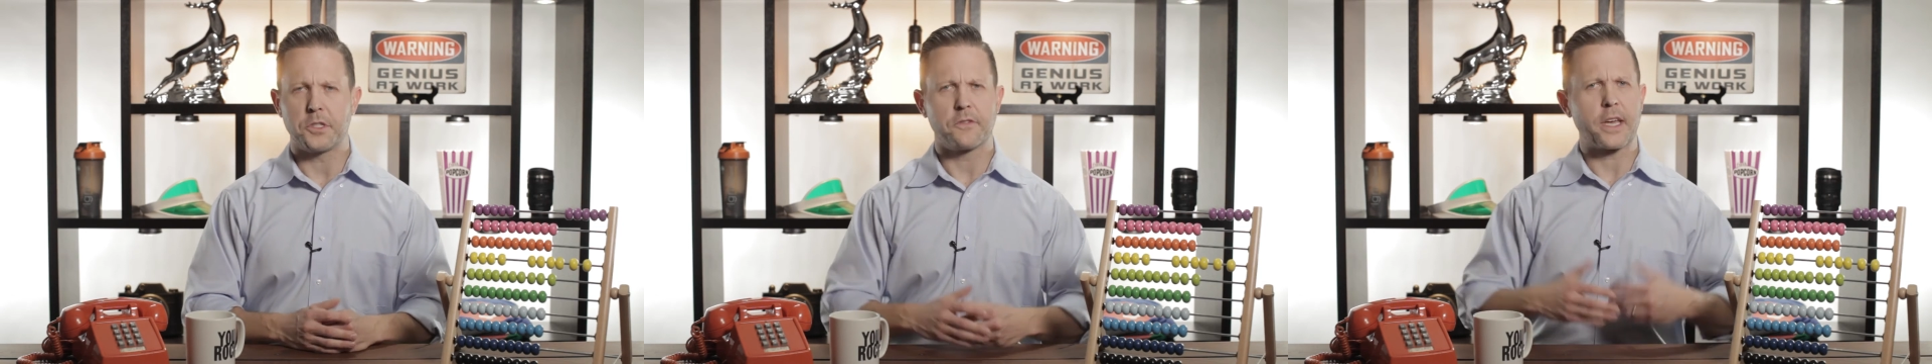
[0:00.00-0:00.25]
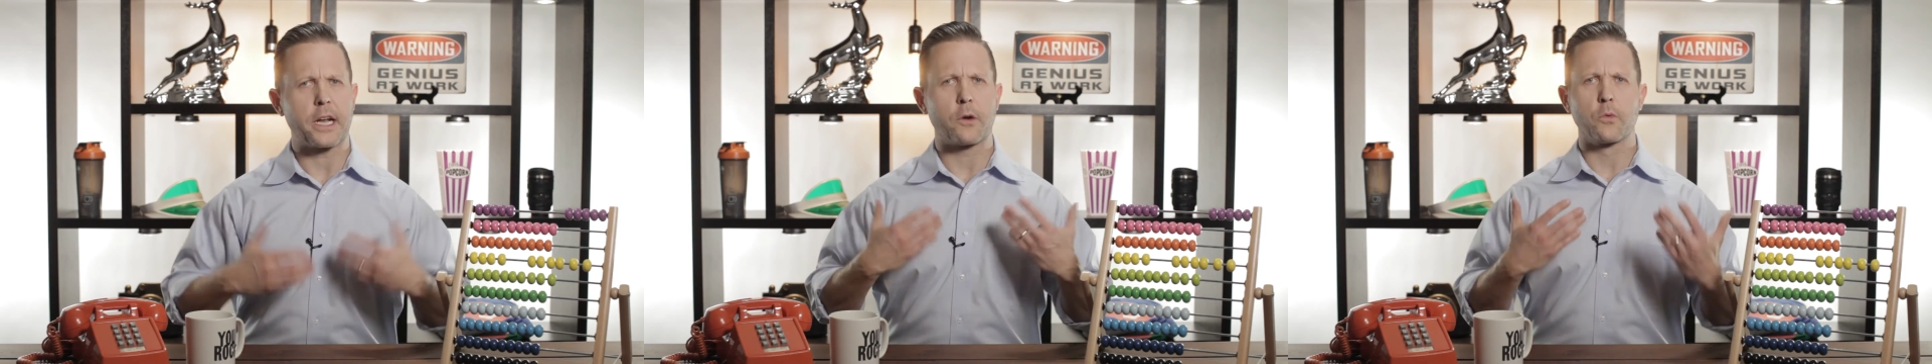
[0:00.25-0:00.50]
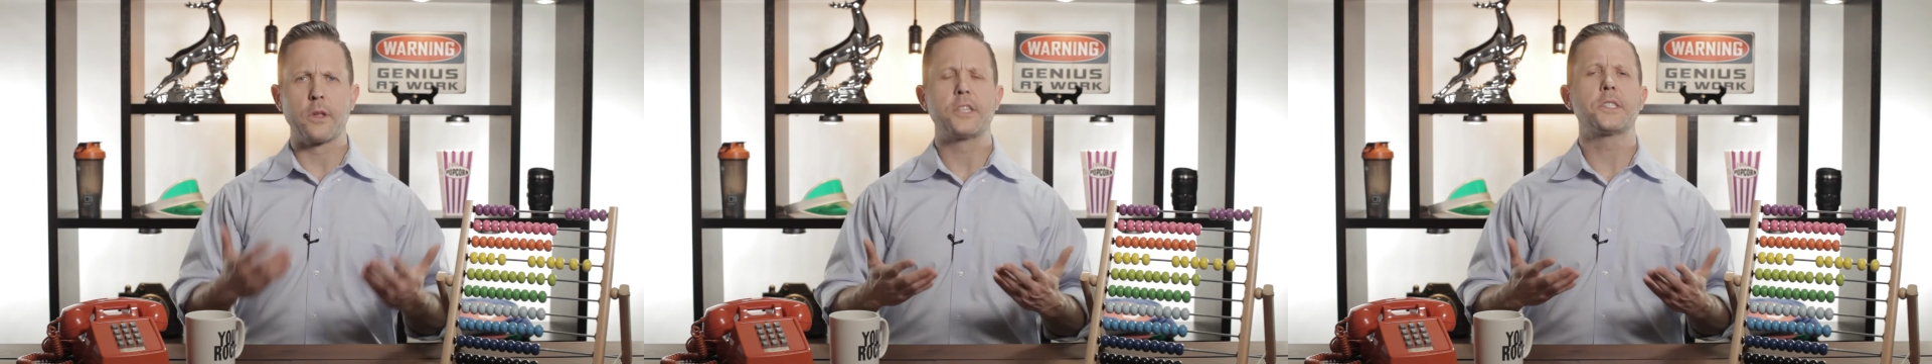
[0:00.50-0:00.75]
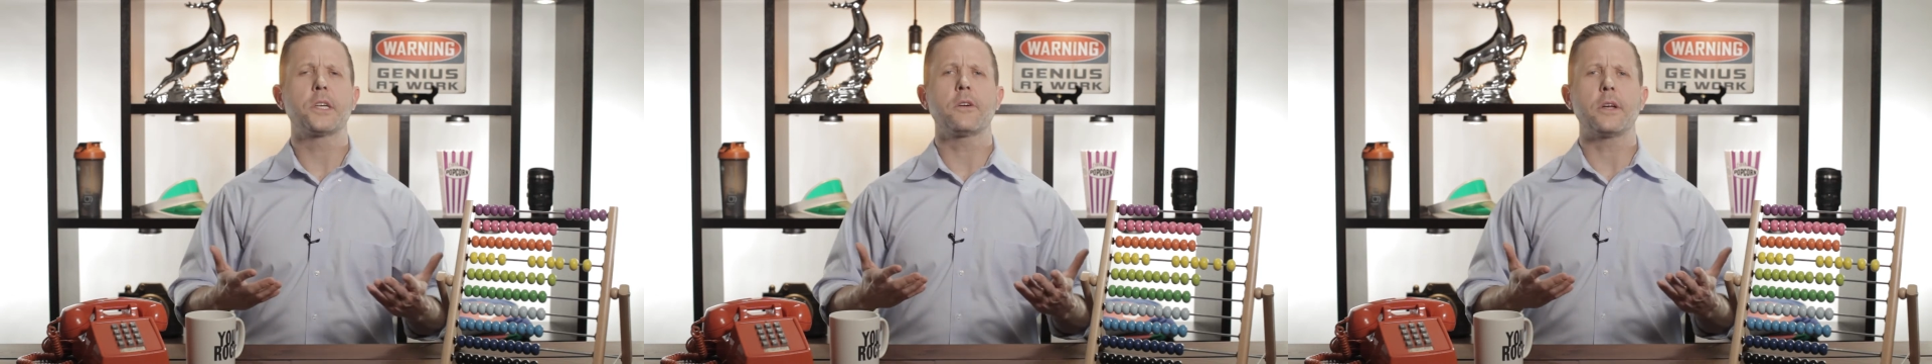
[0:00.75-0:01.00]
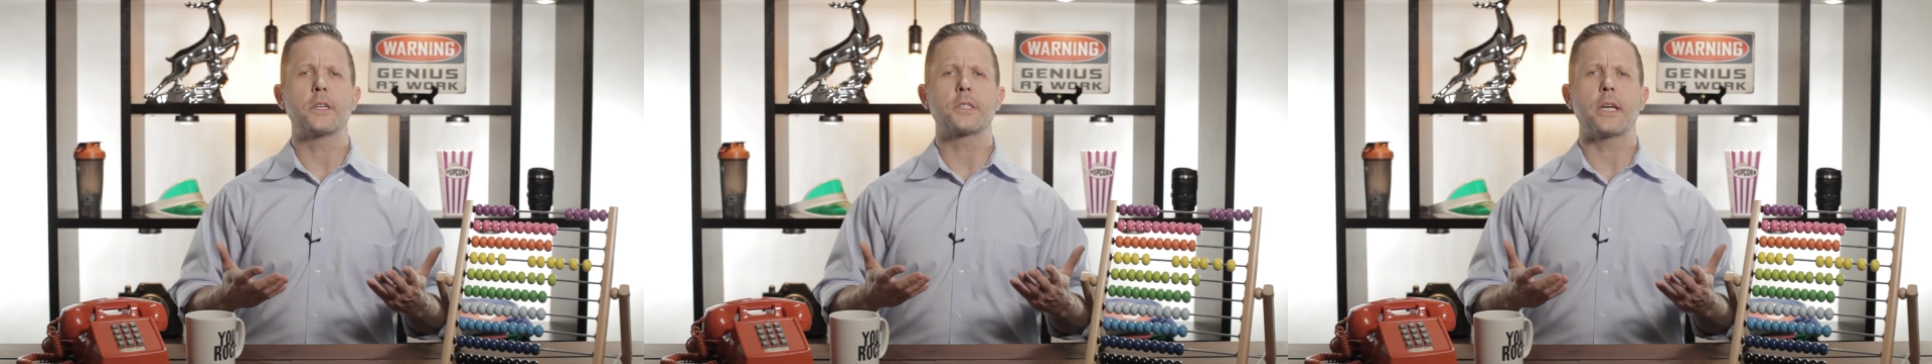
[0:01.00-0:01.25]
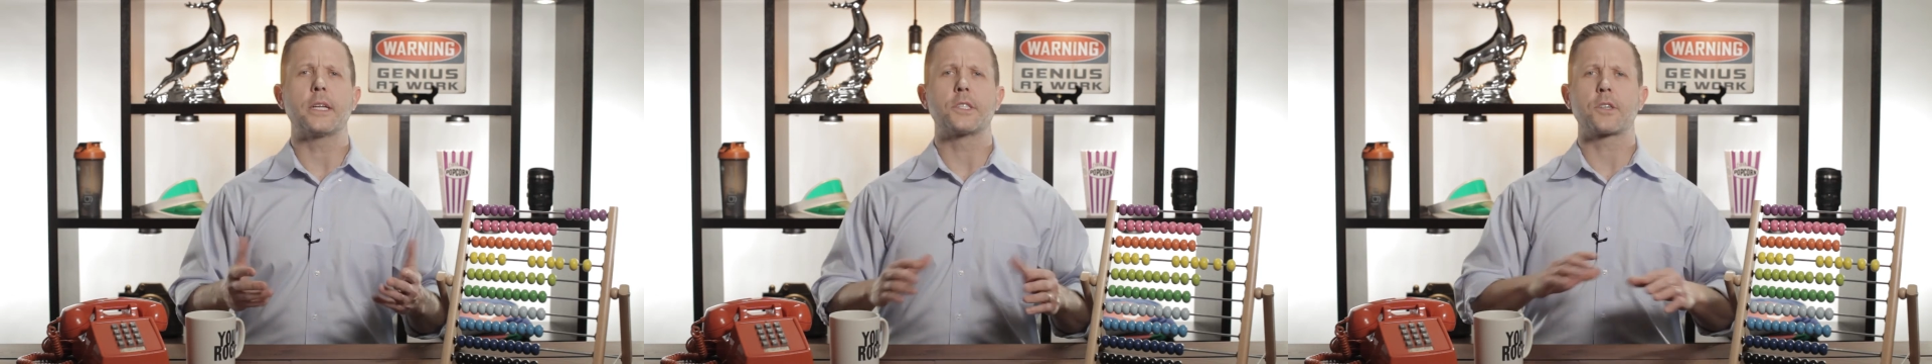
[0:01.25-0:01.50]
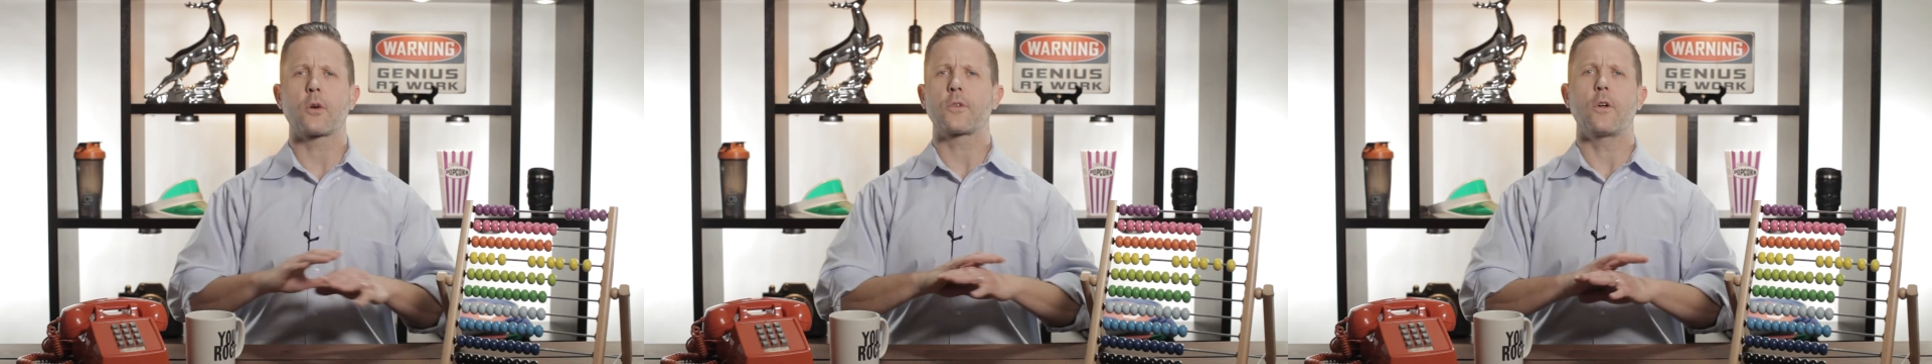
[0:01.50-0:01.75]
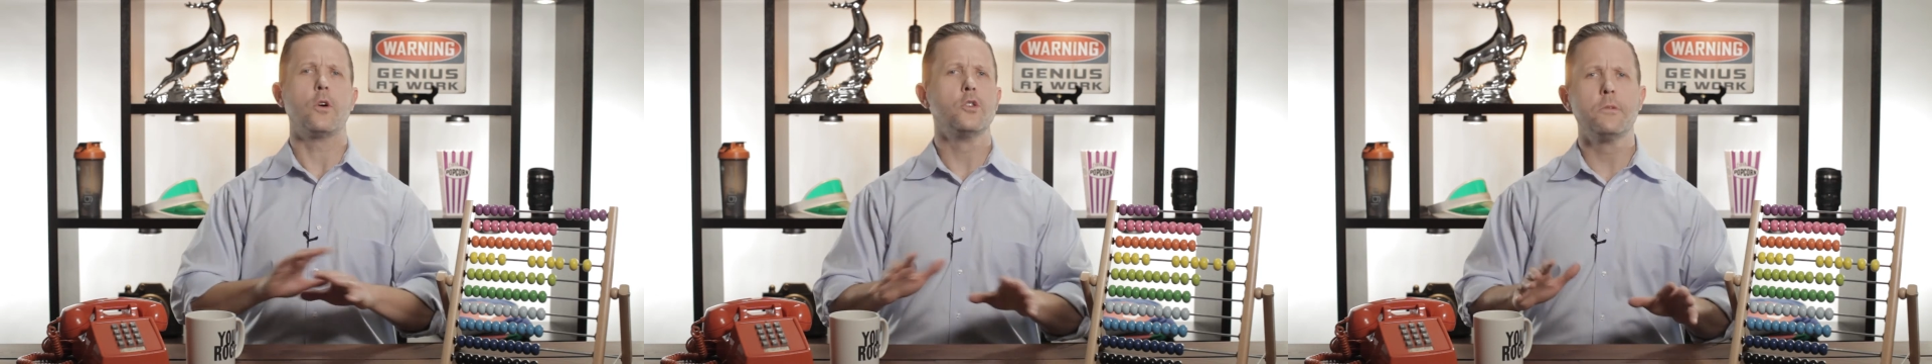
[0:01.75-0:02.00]
So you've got to get really serious and start with
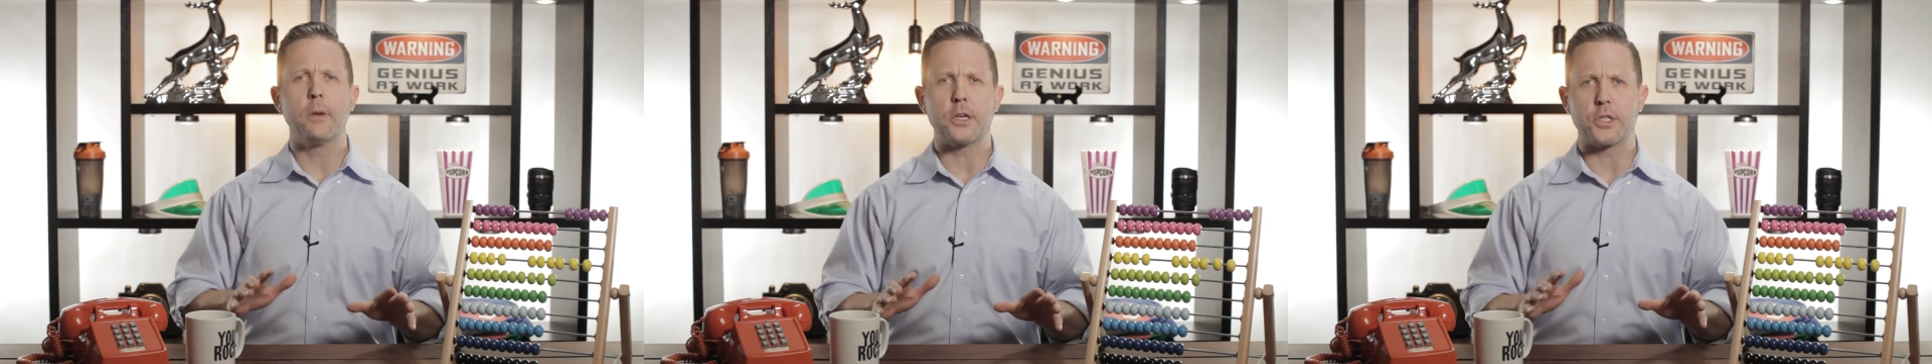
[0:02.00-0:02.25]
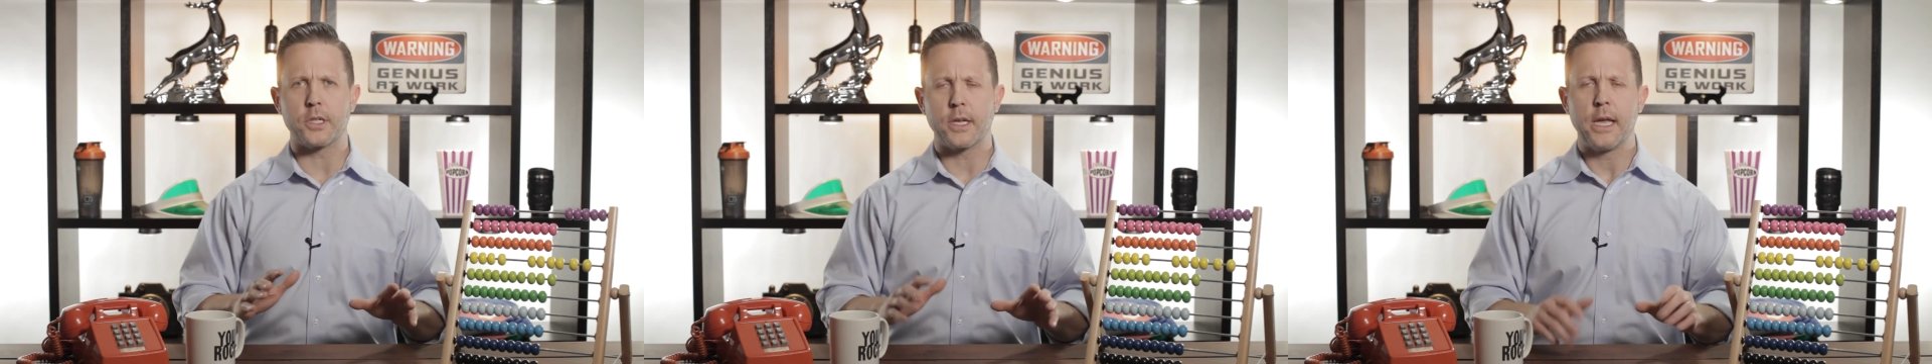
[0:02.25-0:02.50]
a whole new budget